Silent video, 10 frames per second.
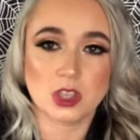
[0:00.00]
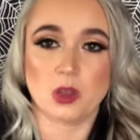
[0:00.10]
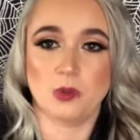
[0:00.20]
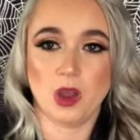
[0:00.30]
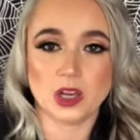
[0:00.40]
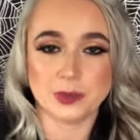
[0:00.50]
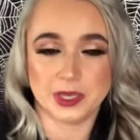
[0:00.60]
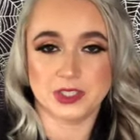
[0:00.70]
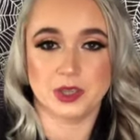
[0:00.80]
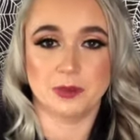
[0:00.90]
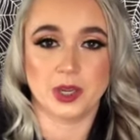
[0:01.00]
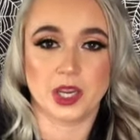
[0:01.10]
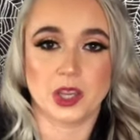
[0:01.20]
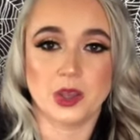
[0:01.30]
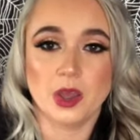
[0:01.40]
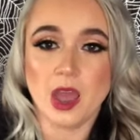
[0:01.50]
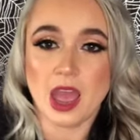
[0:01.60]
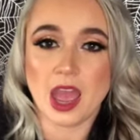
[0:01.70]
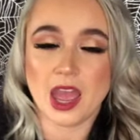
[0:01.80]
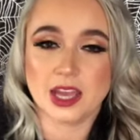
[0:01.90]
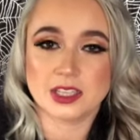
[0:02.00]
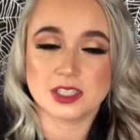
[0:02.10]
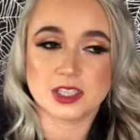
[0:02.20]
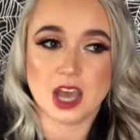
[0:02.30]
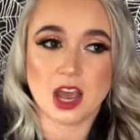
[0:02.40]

wronged by somebody, and